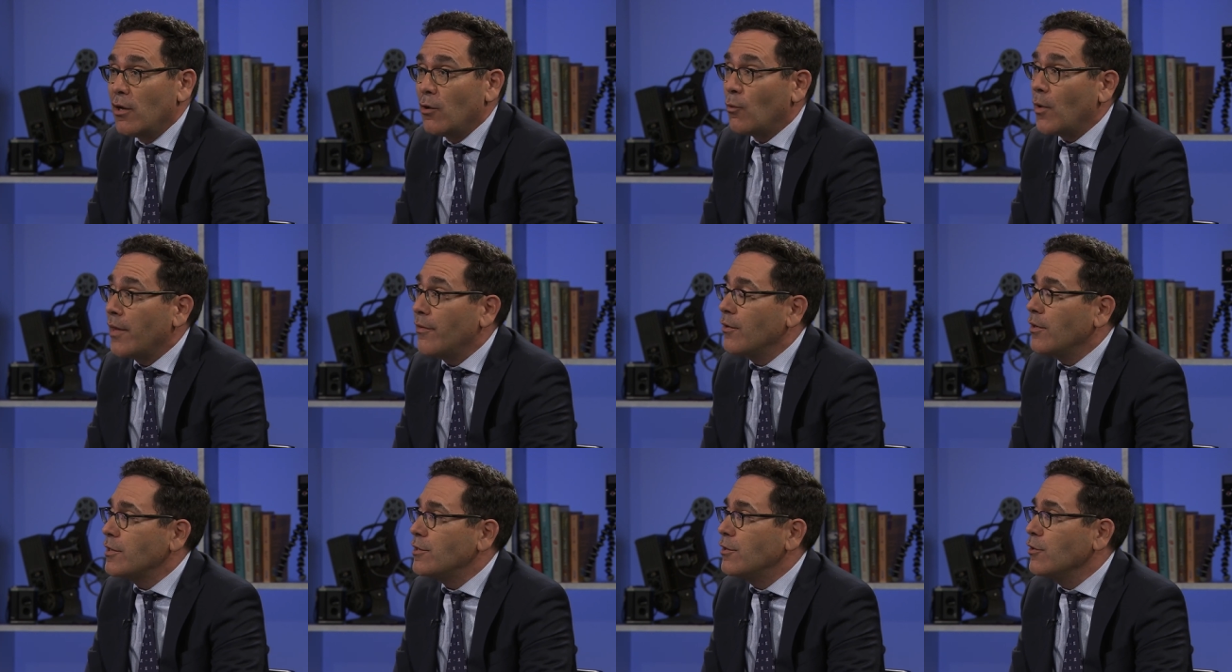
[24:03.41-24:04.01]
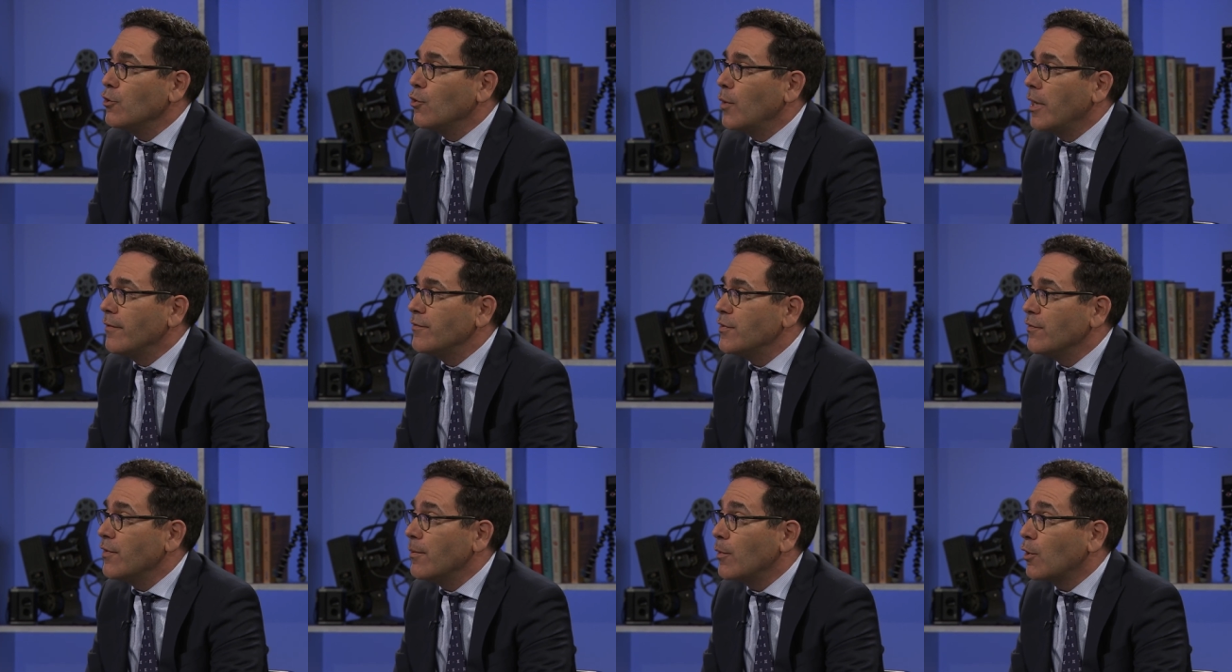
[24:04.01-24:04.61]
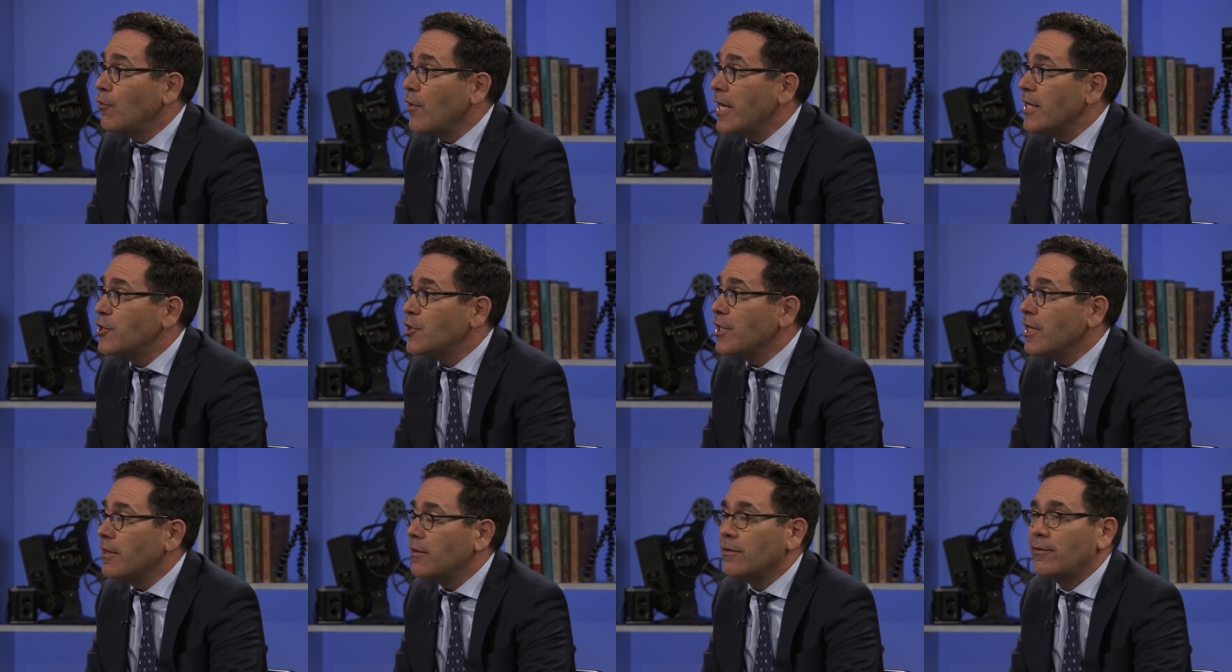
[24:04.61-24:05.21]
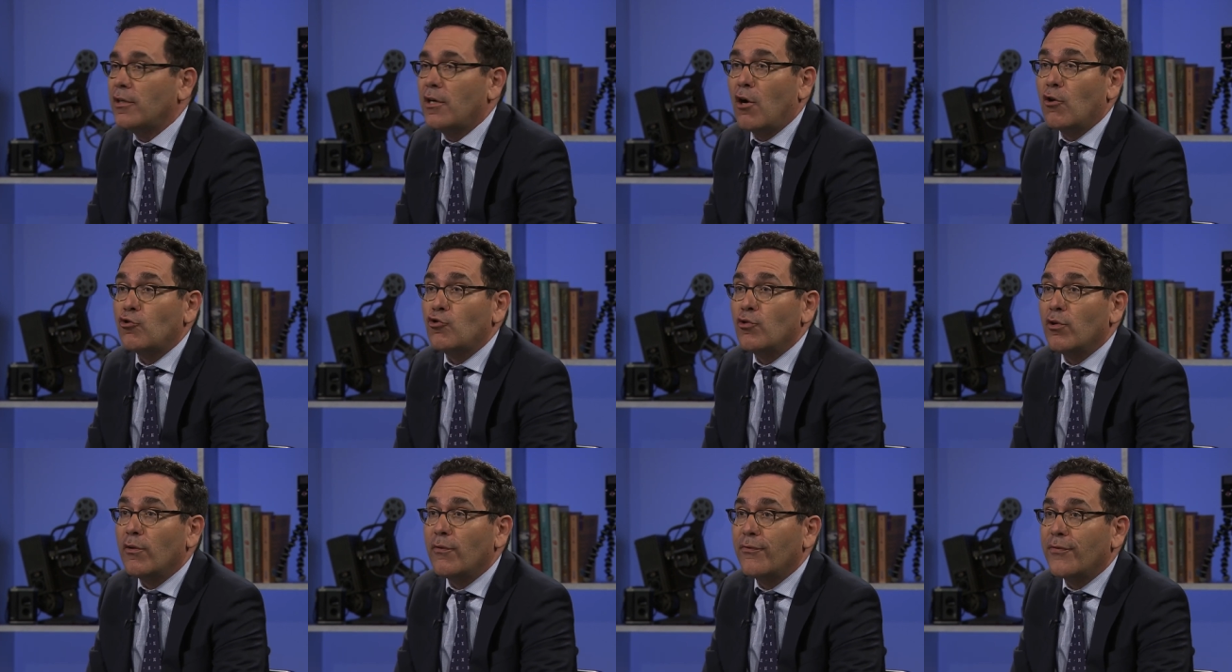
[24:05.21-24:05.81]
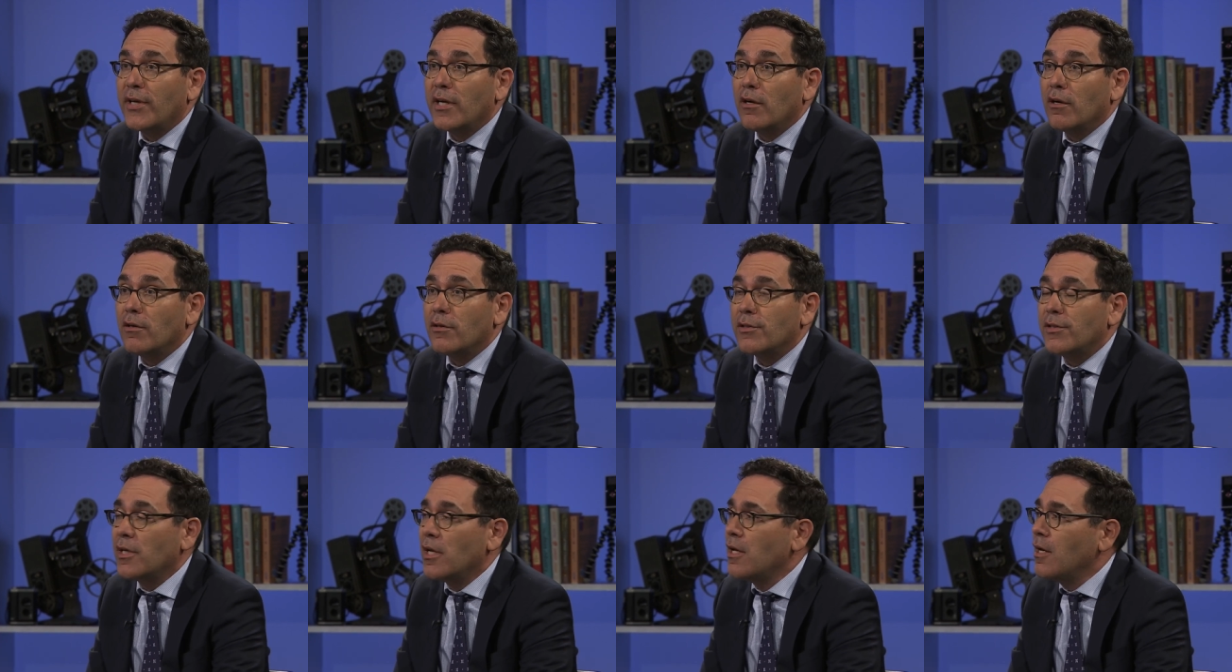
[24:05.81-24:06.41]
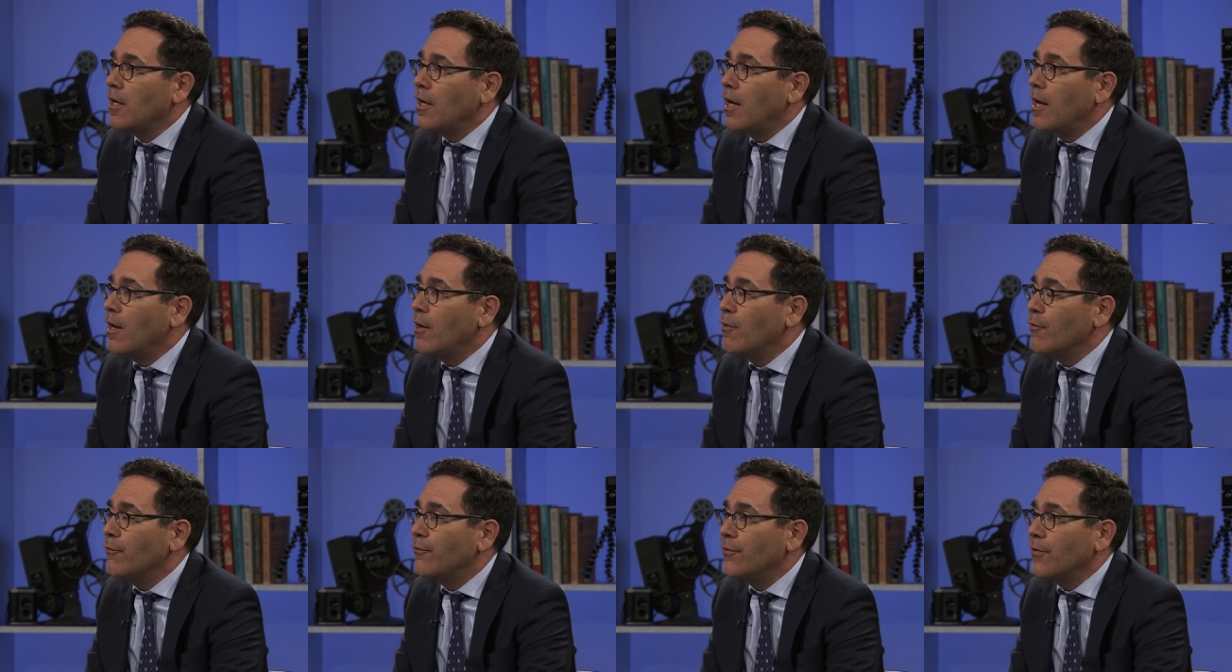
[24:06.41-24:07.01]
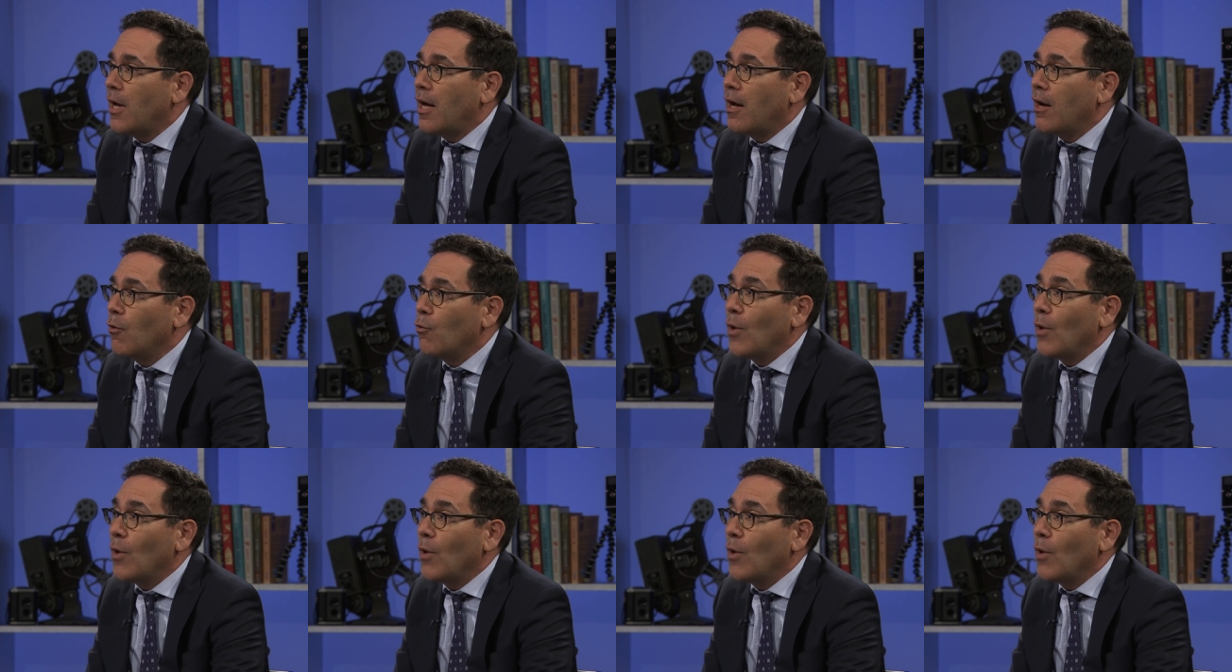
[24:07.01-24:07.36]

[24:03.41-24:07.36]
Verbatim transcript: whether it's the new waves of immigration, cultural fears of uh,